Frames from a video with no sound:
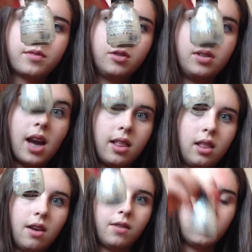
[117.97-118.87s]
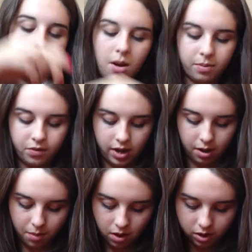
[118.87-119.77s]
which I love on top of a
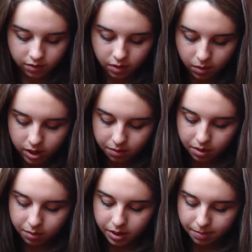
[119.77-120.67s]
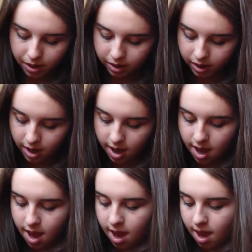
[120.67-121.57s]
nail polish if you want something to be sparkly.
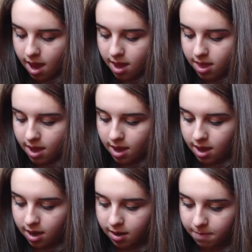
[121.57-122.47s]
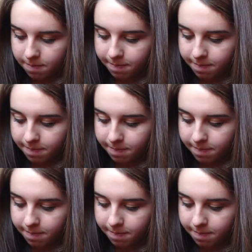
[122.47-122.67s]
And then